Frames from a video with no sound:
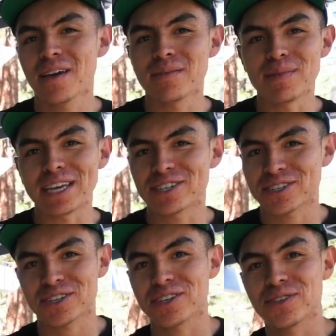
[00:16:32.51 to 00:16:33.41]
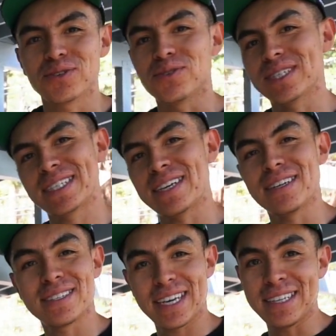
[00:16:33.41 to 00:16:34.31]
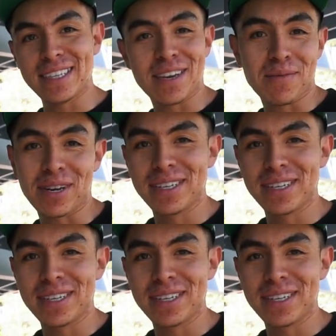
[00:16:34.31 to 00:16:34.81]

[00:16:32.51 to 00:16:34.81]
make sure you send us a DM on